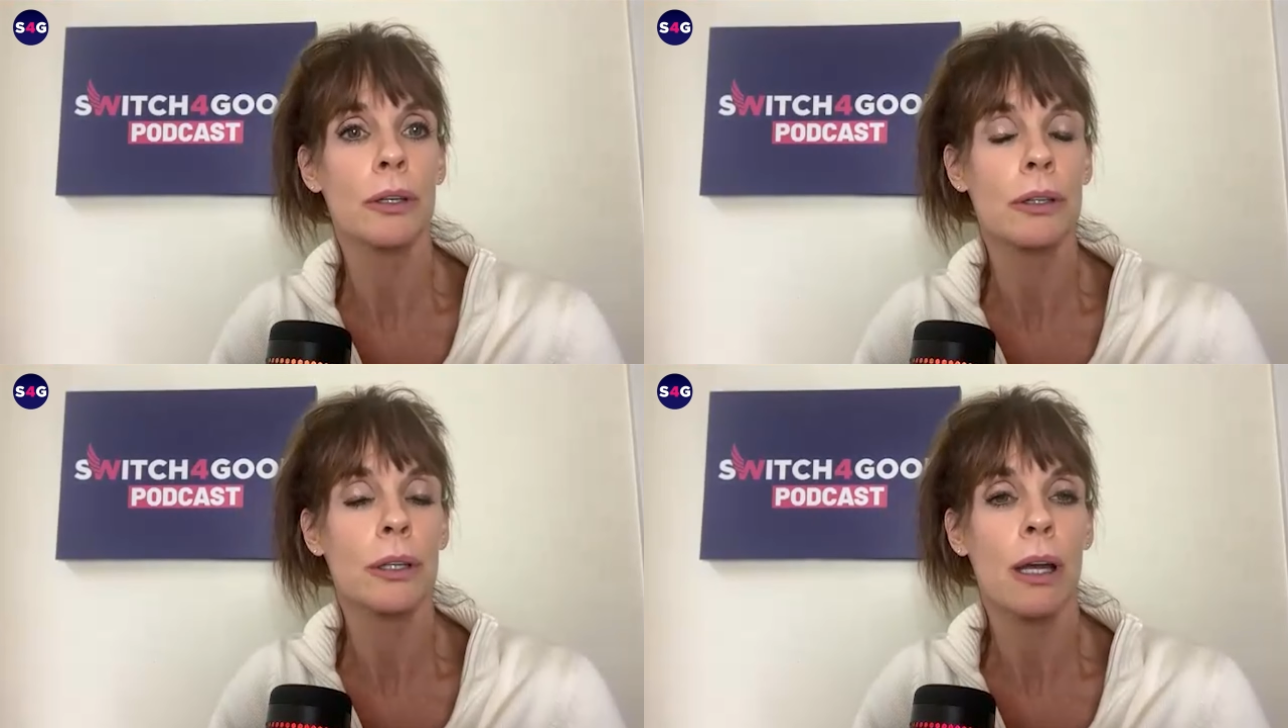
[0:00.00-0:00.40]

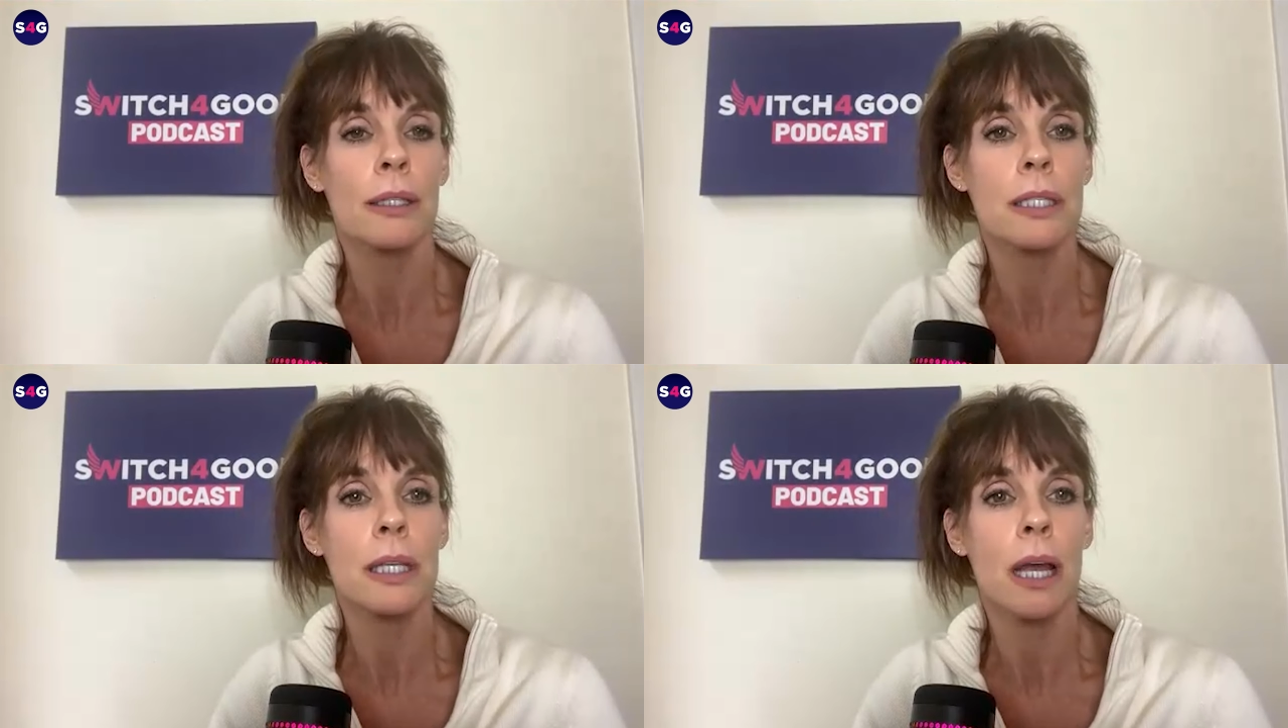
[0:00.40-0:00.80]
her
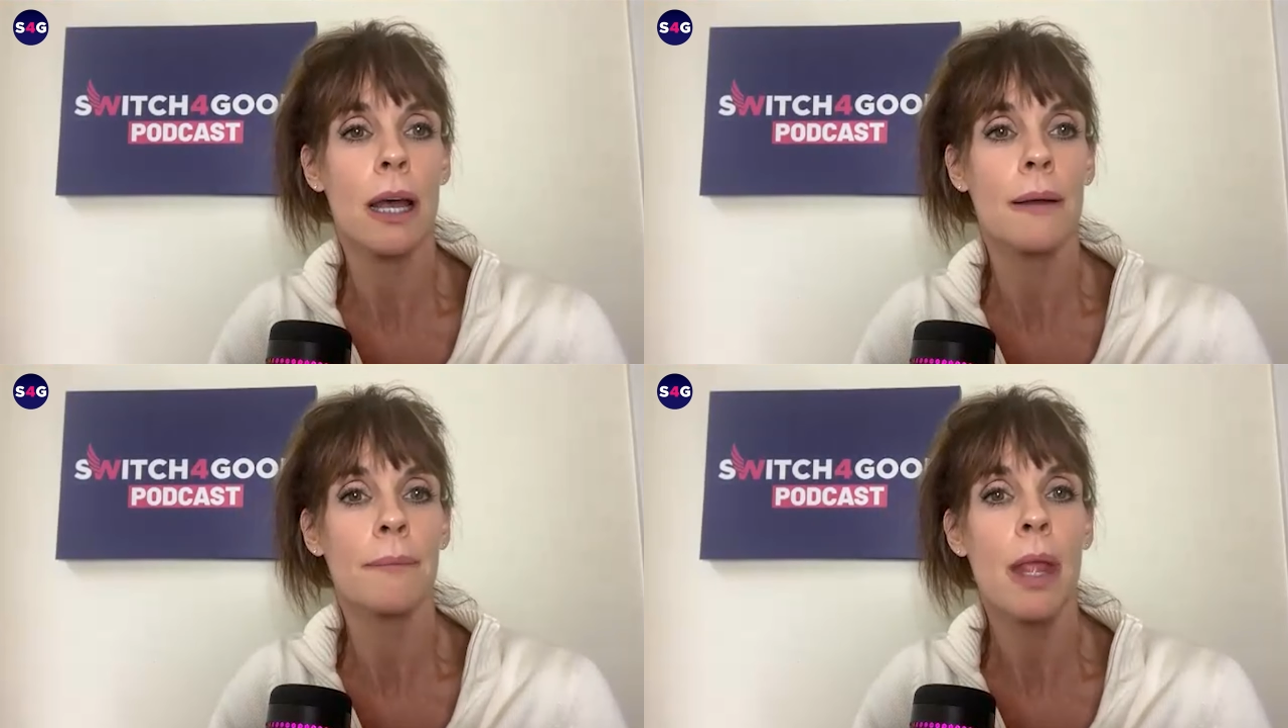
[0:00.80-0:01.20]
thoughts,
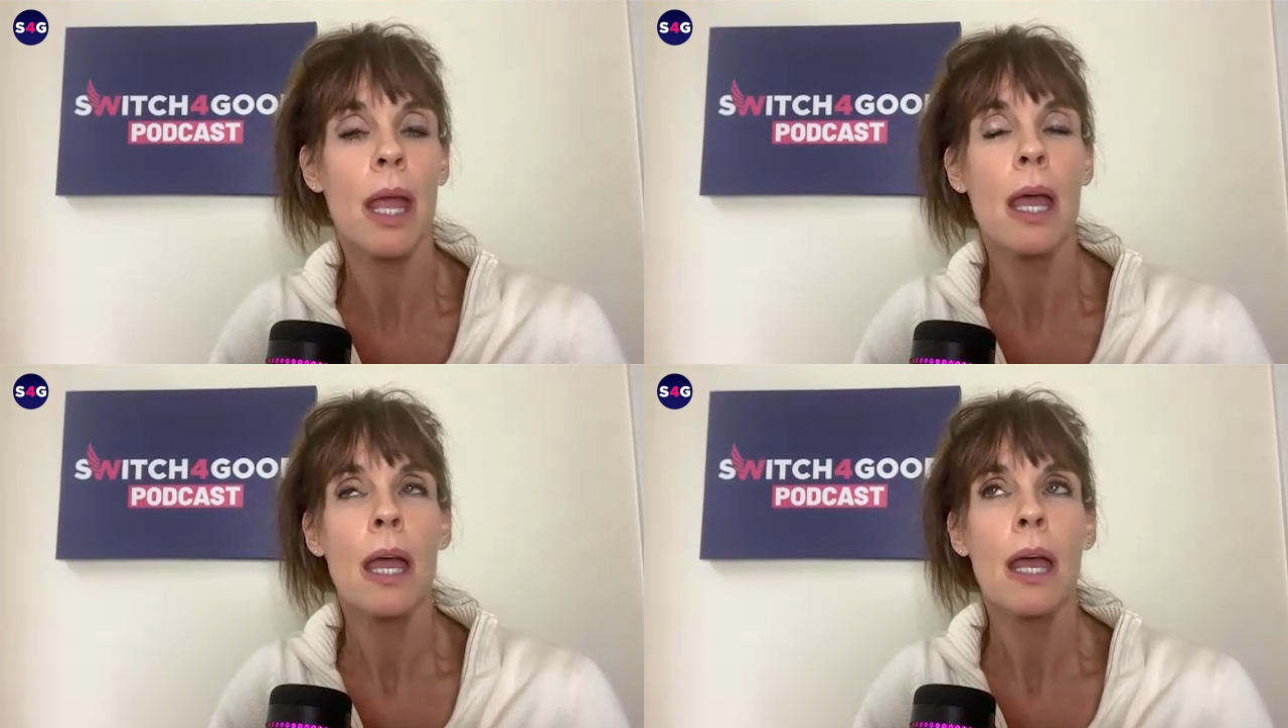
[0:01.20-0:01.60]
um,
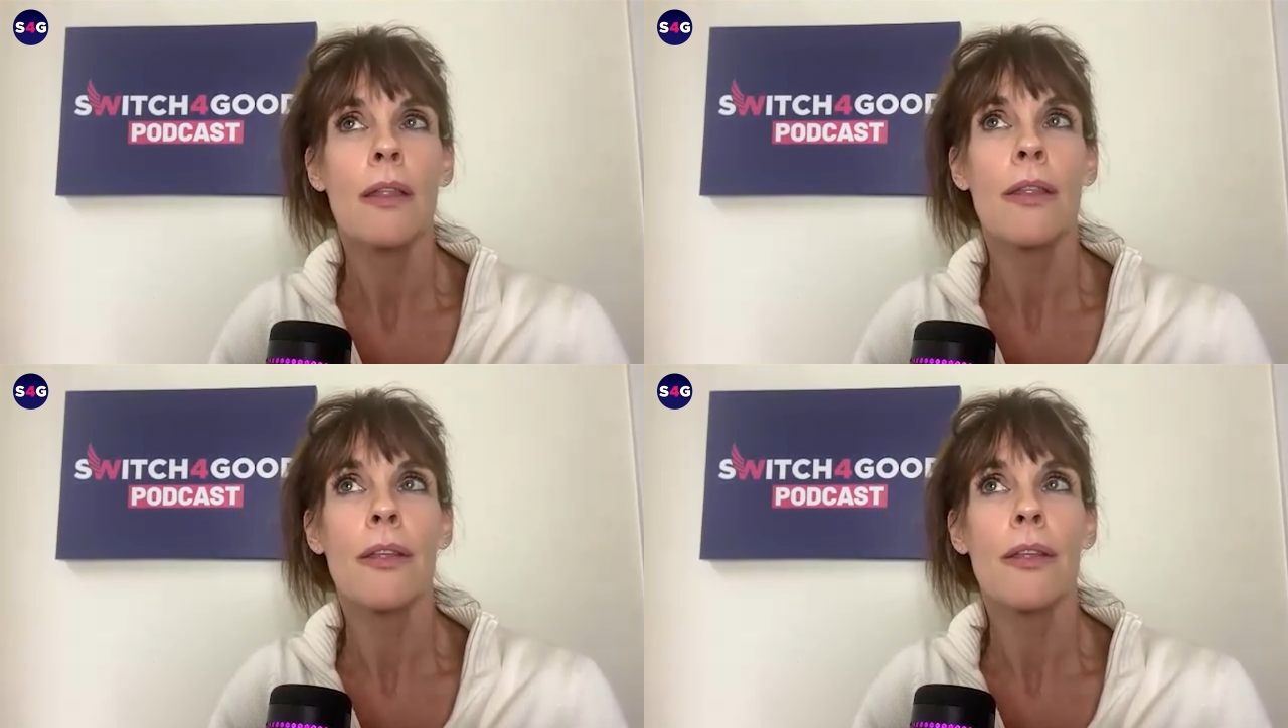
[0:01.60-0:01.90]
mm-hmm.